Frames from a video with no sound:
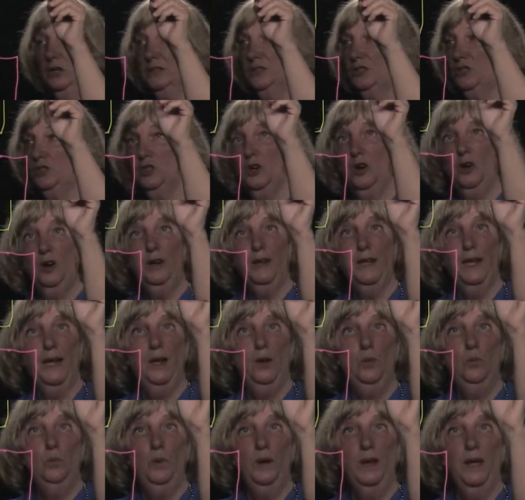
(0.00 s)
to start
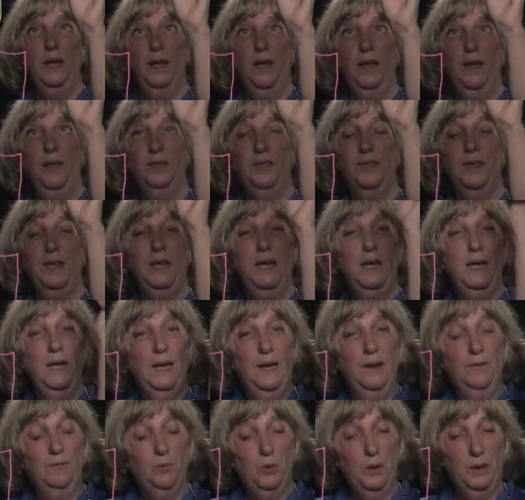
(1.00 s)
out with,
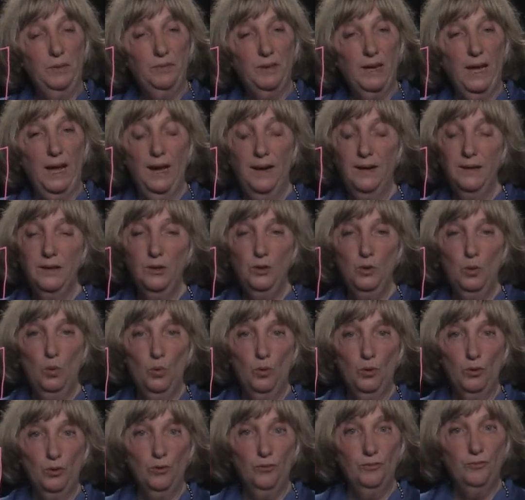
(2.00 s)
if we've gotten an
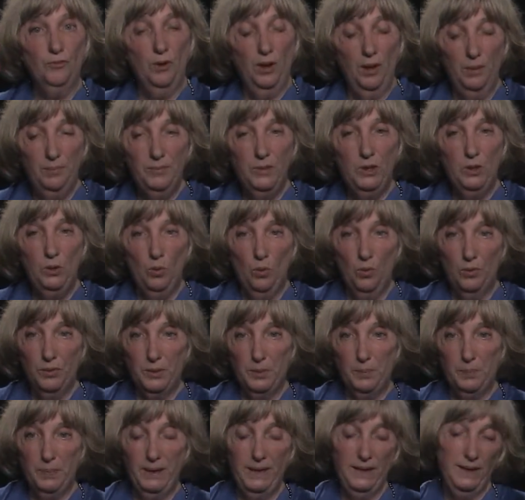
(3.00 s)
order from the
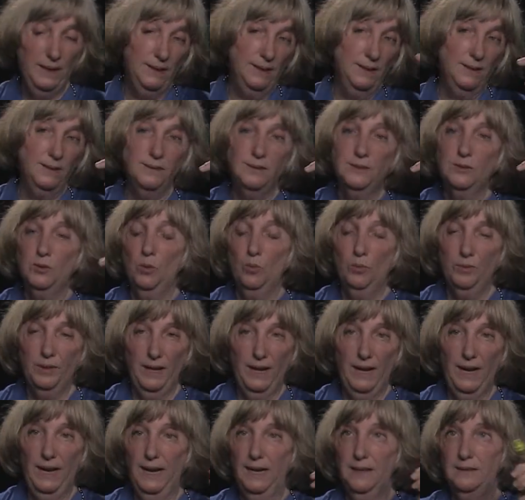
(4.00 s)
orthopedist or the
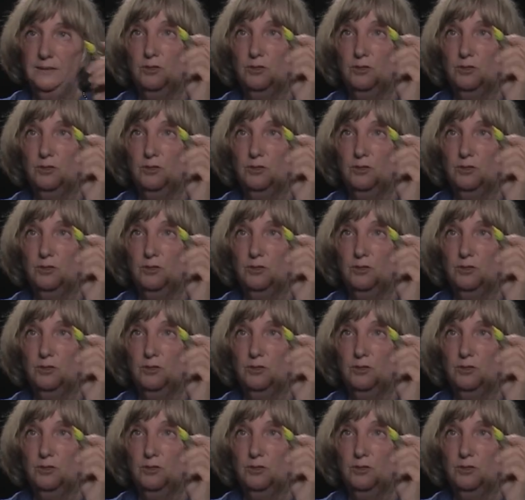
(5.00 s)
hand